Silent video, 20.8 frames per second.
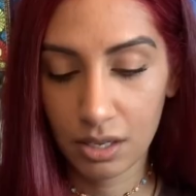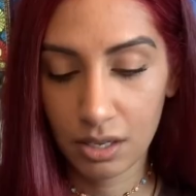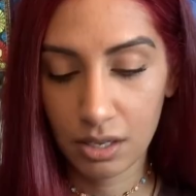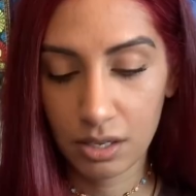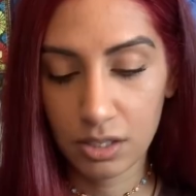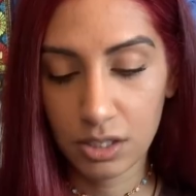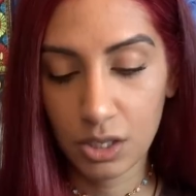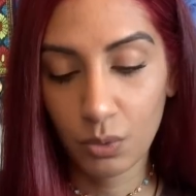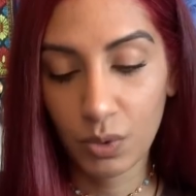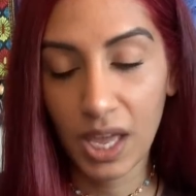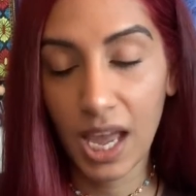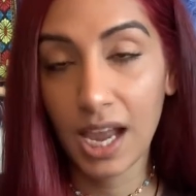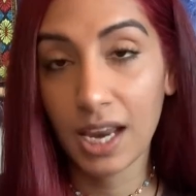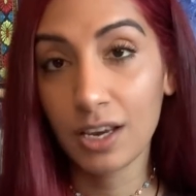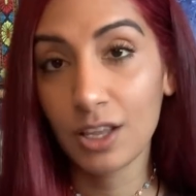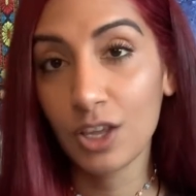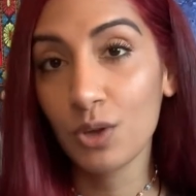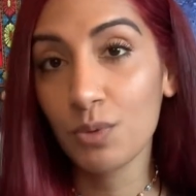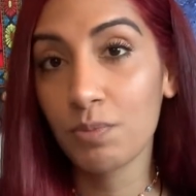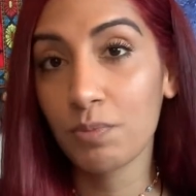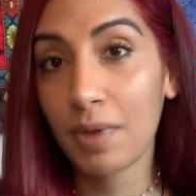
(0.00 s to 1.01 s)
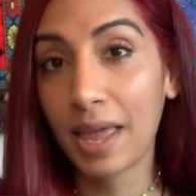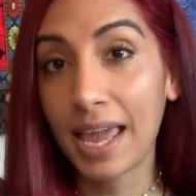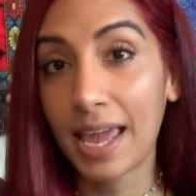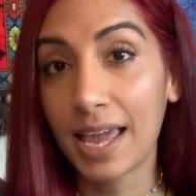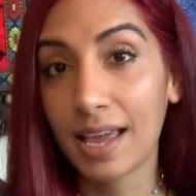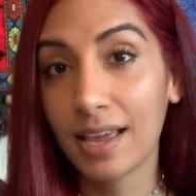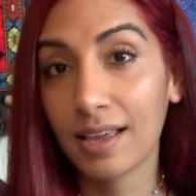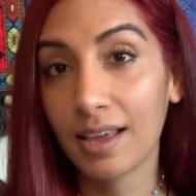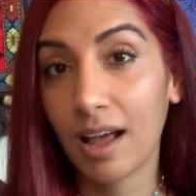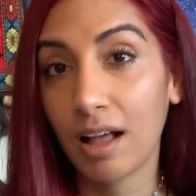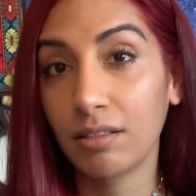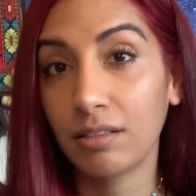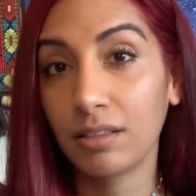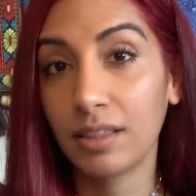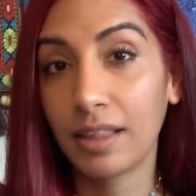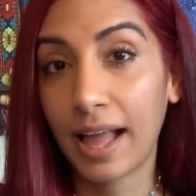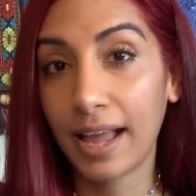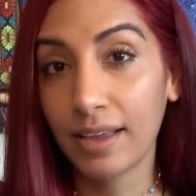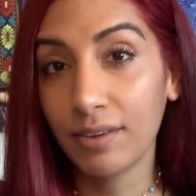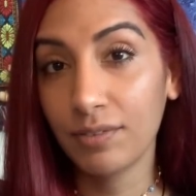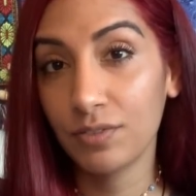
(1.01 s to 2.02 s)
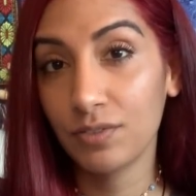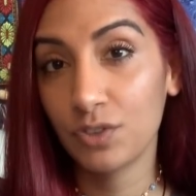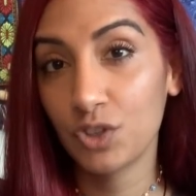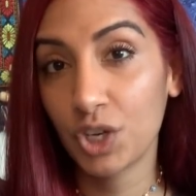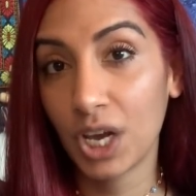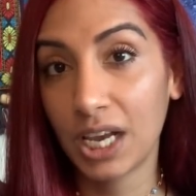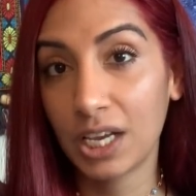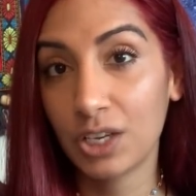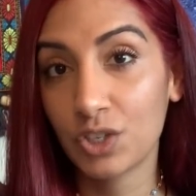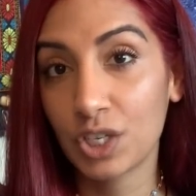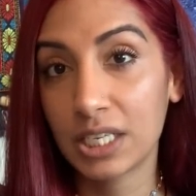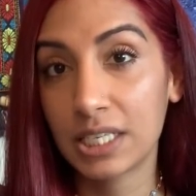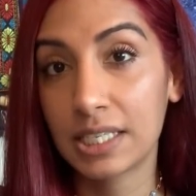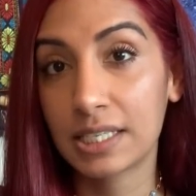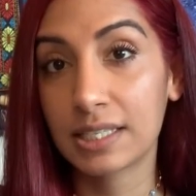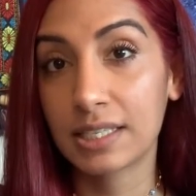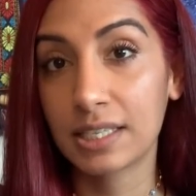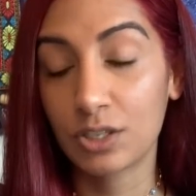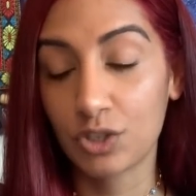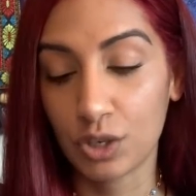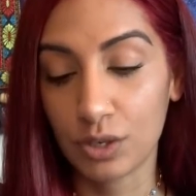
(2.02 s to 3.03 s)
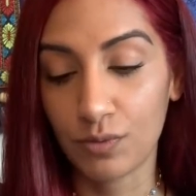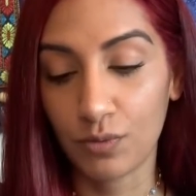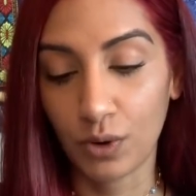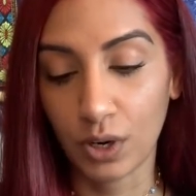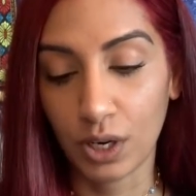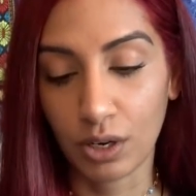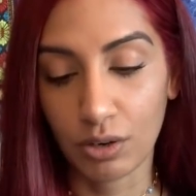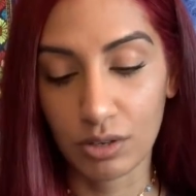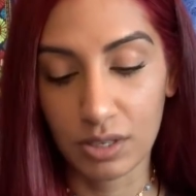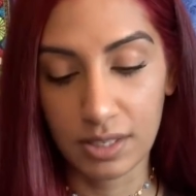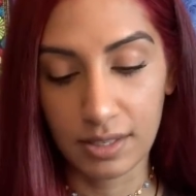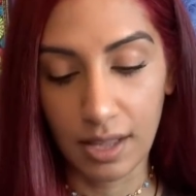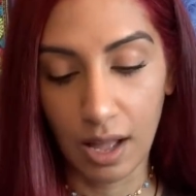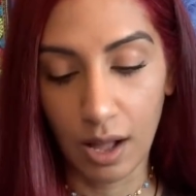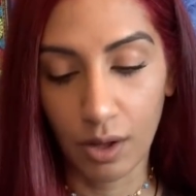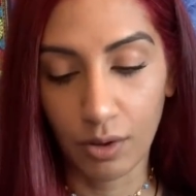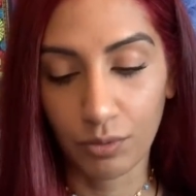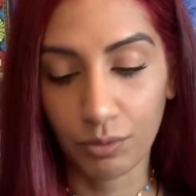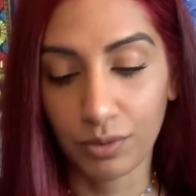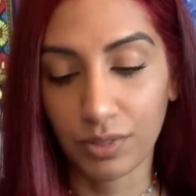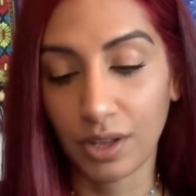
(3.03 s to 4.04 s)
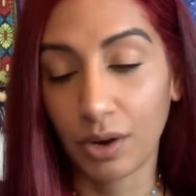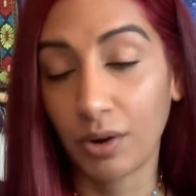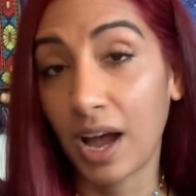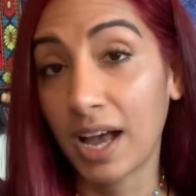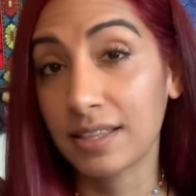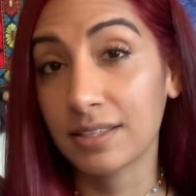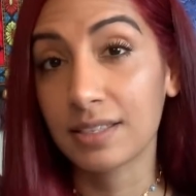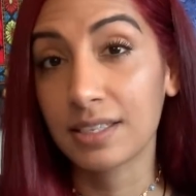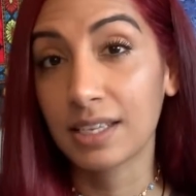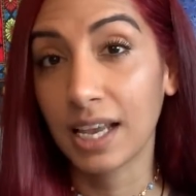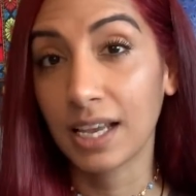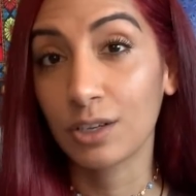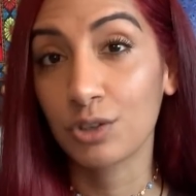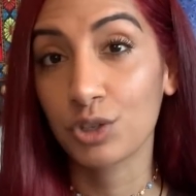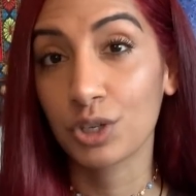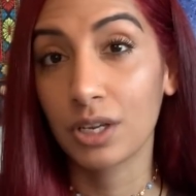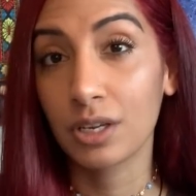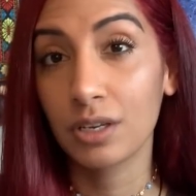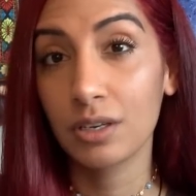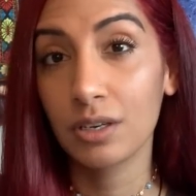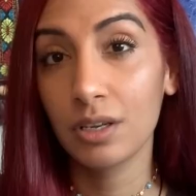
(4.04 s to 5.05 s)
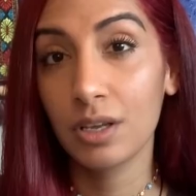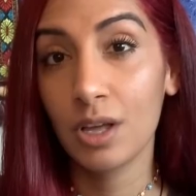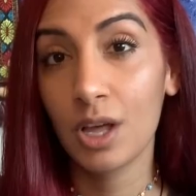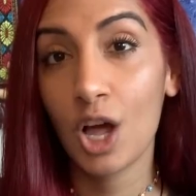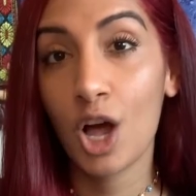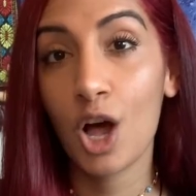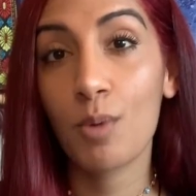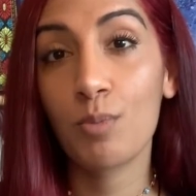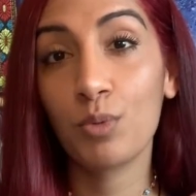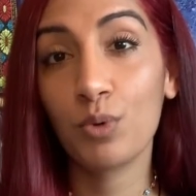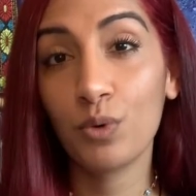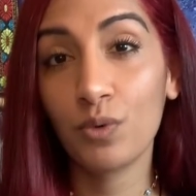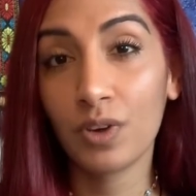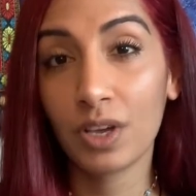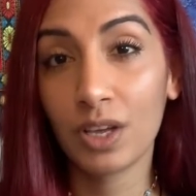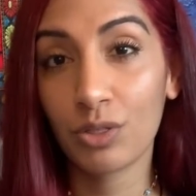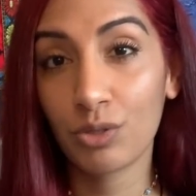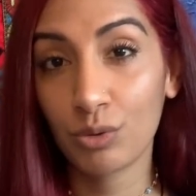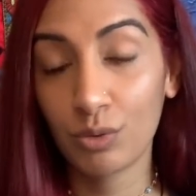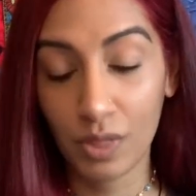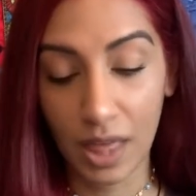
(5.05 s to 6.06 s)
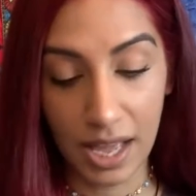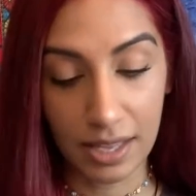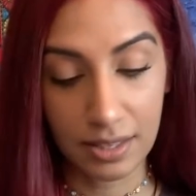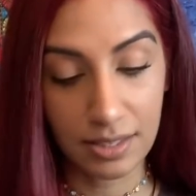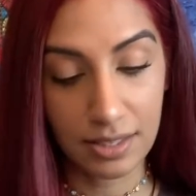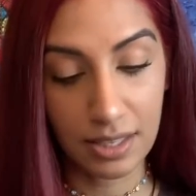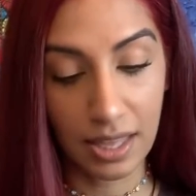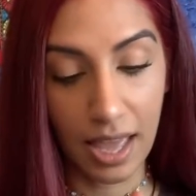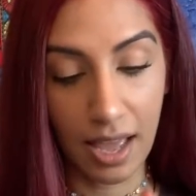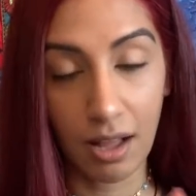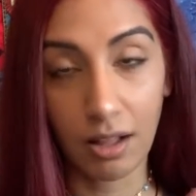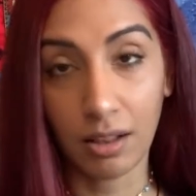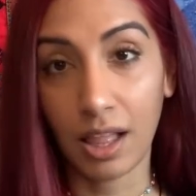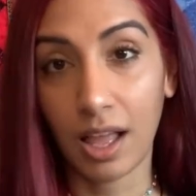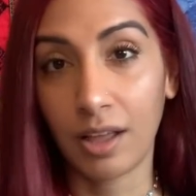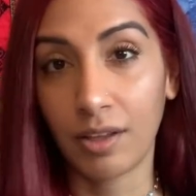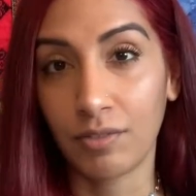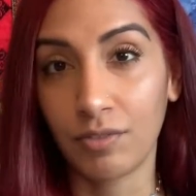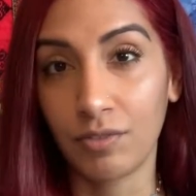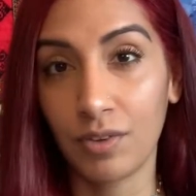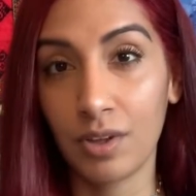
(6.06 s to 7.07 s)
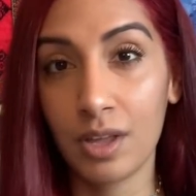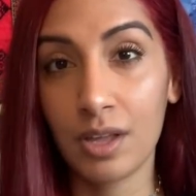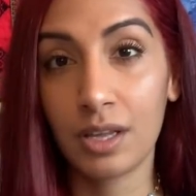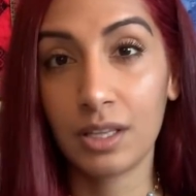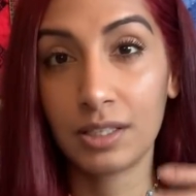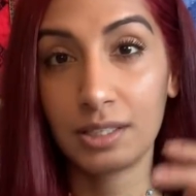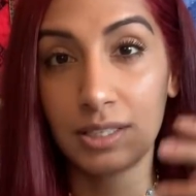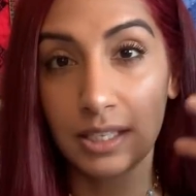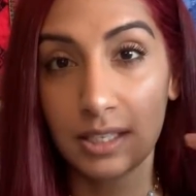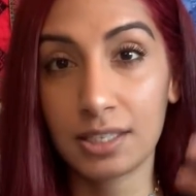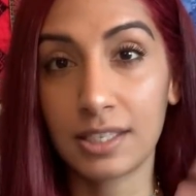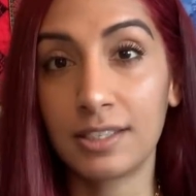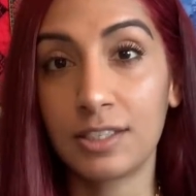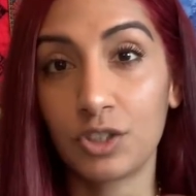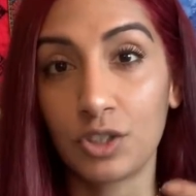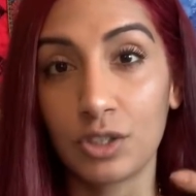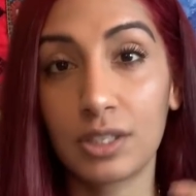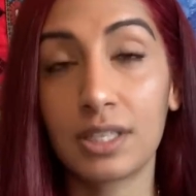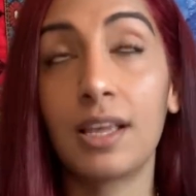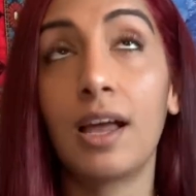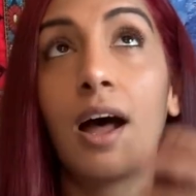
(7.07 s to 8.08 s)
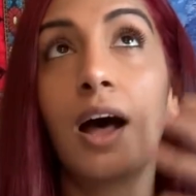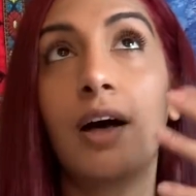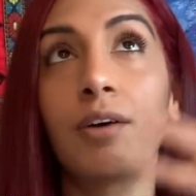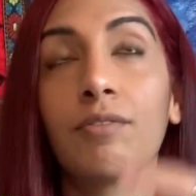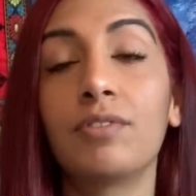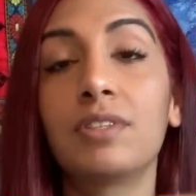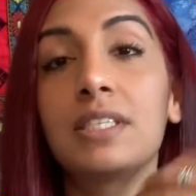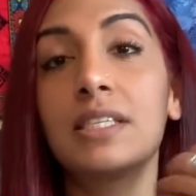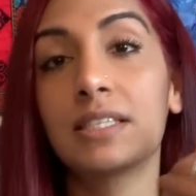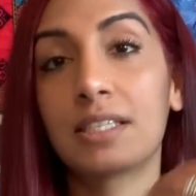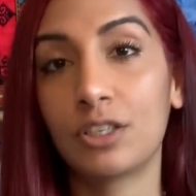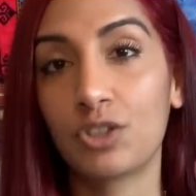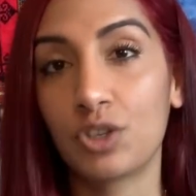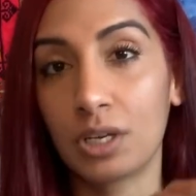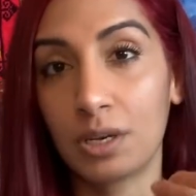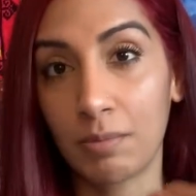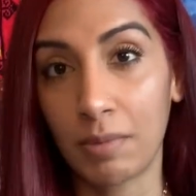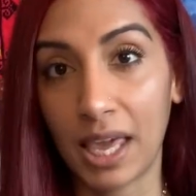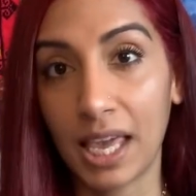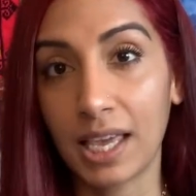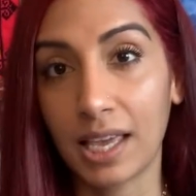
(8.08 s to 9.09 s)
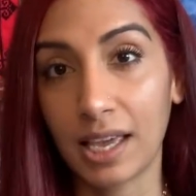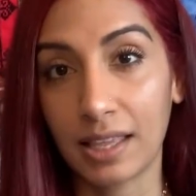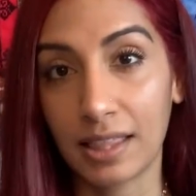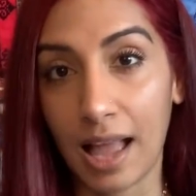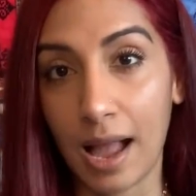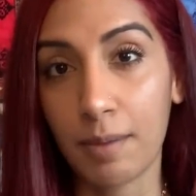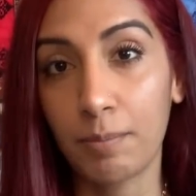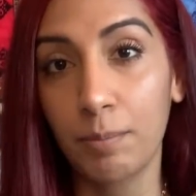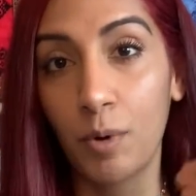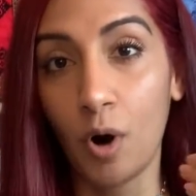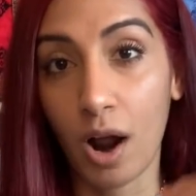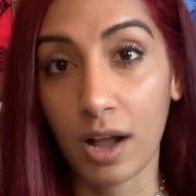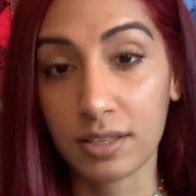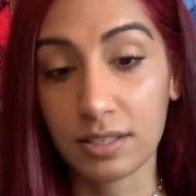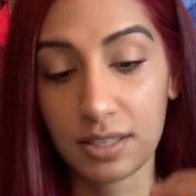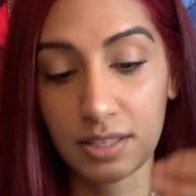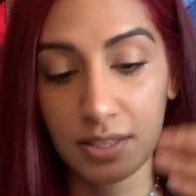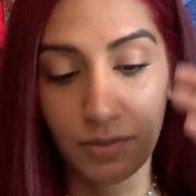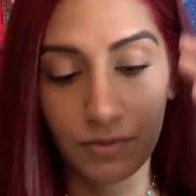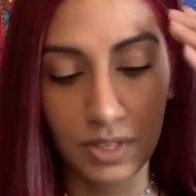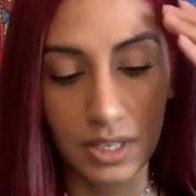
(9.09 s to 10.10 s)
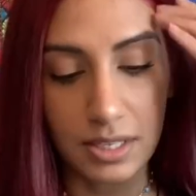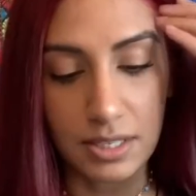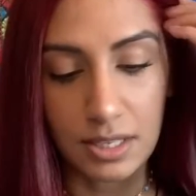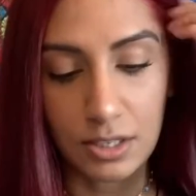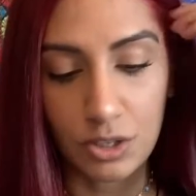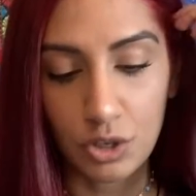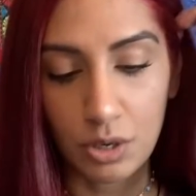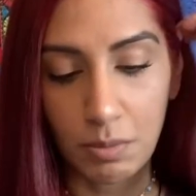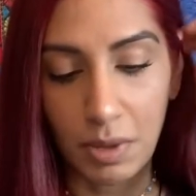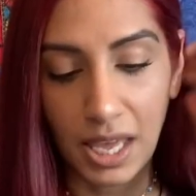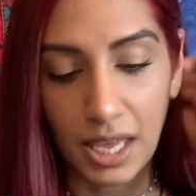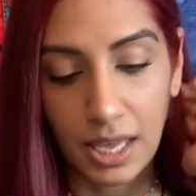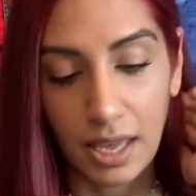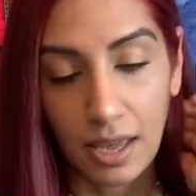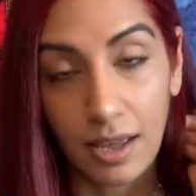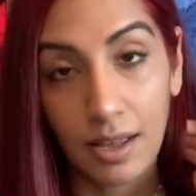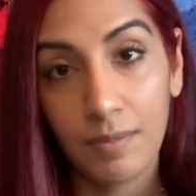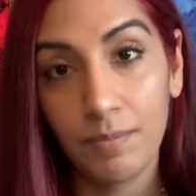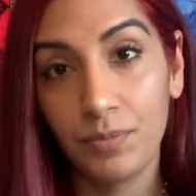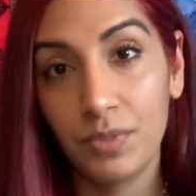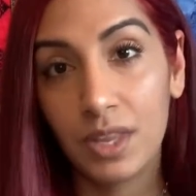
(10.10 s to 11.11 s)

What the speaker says: So can you make a life-changing decision for yourself without hesitation, moving through that scale of decision-making, that process of decision-making?